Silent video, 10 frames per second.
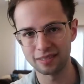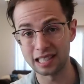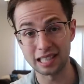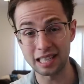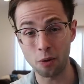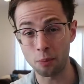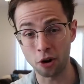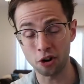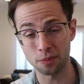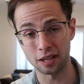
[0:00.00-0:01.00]
This is now a
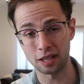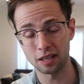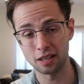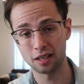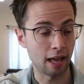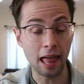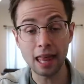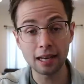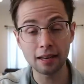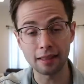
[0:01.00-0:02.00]
part of me.
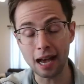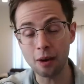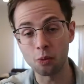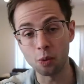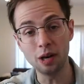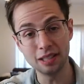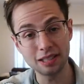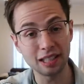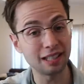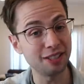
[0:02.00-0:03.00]
And that
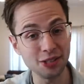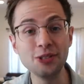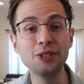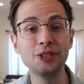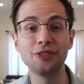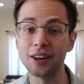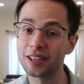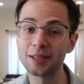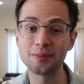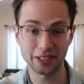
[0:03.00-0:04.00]
was a huge
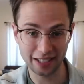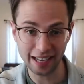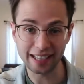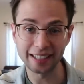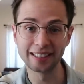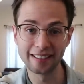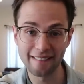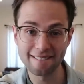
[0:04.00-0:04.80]
fucking mistake.